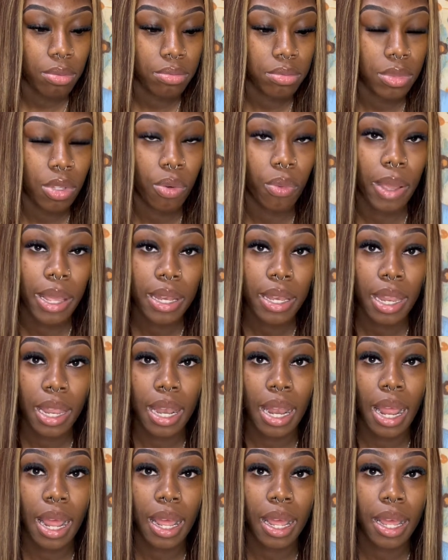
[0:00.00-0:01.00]
The way that
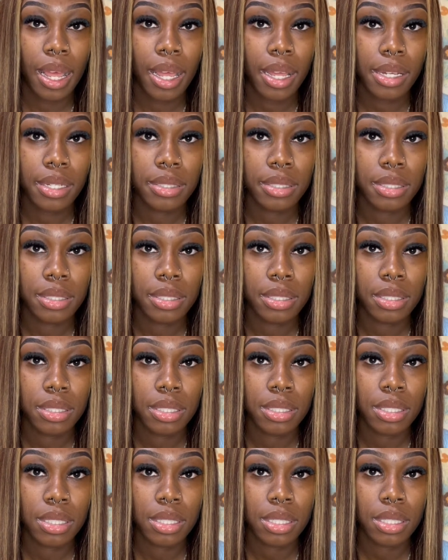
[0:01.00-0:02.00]
I
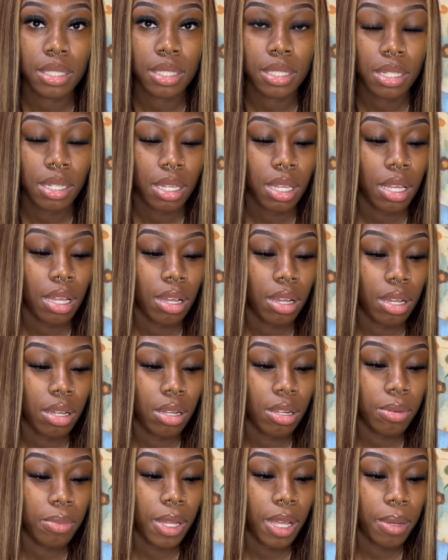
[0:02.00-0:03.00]

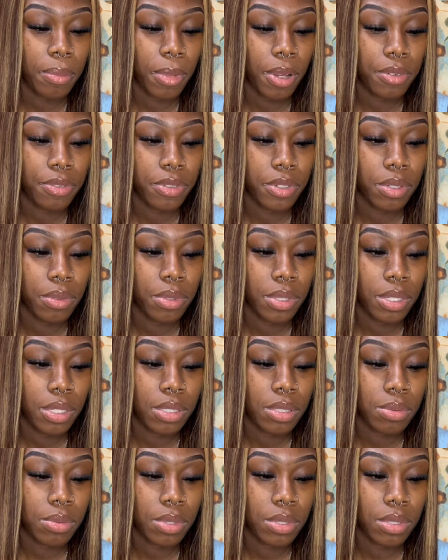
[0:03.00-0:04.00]
got my free
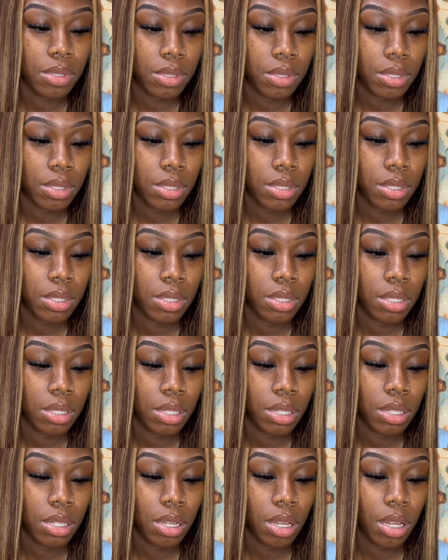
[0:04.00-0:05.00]
wigs was
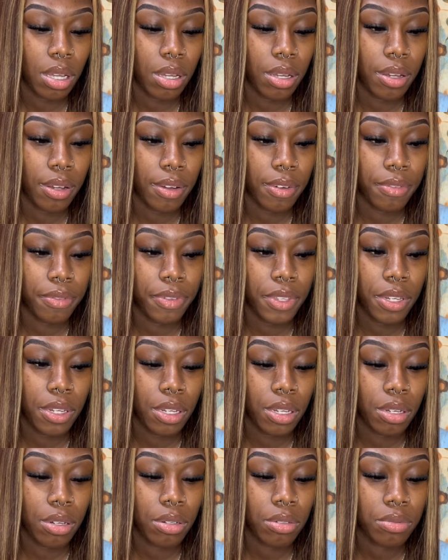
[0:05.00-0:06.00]
a
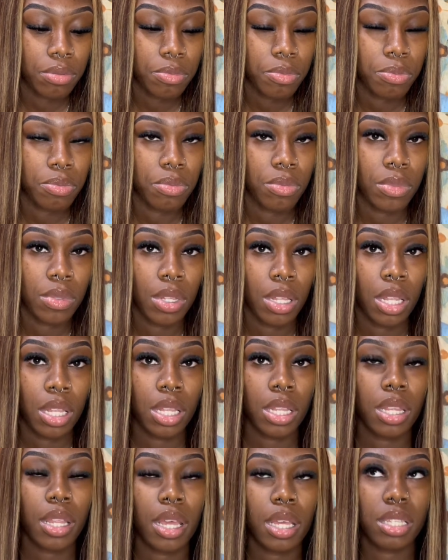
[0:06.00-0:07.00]
video
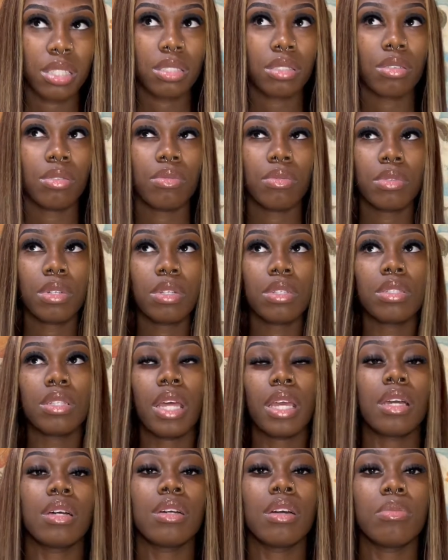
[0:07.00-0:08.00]
that someone,
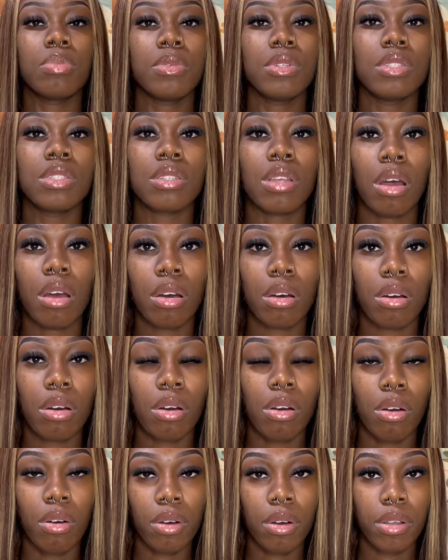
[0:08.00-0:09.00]
like a company, saw
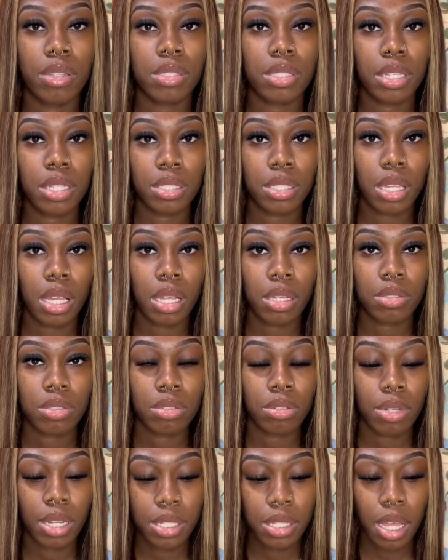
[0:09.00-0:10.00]
on TikTok. So
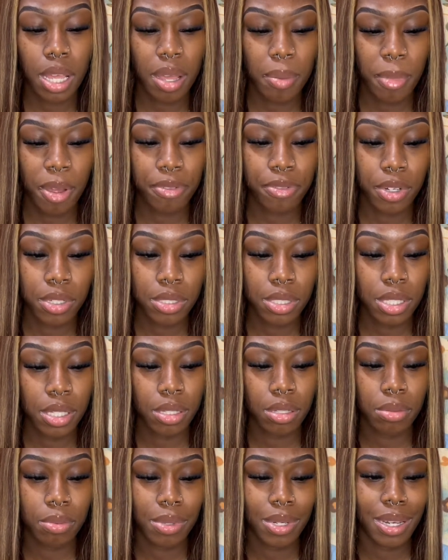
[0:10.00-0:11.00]
that's how I got my first
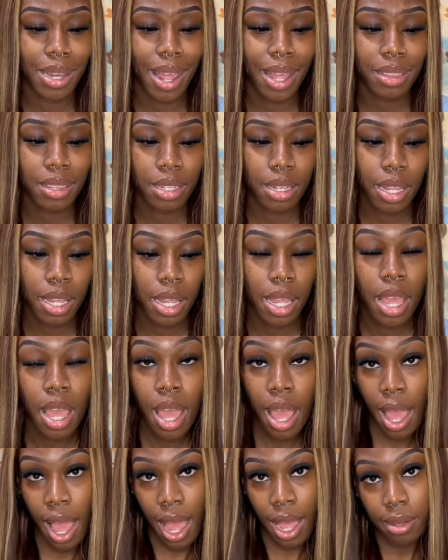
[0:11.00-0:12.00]
deal. But then after that,
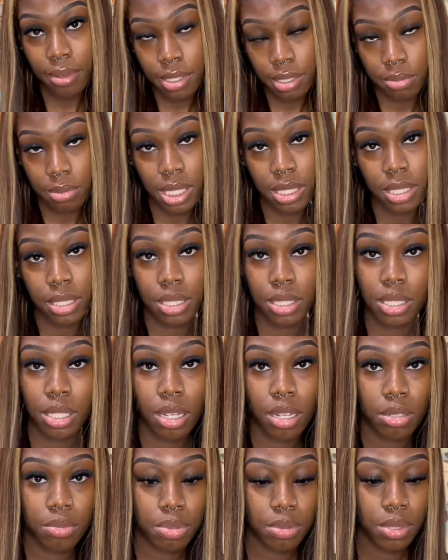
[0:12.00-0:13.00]
I was messaging
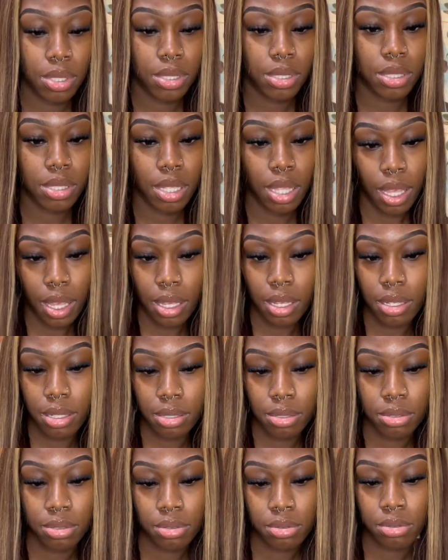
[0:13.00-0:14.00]
companies, like
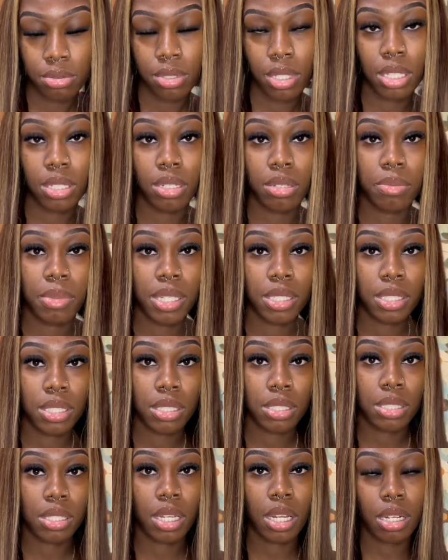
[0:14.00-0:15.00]
the little
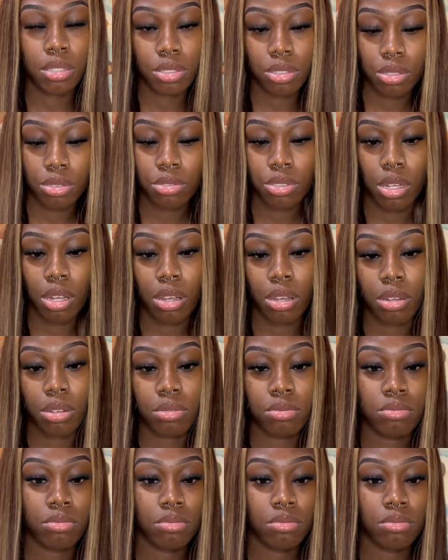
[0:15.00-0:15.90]
message that I showed y'all.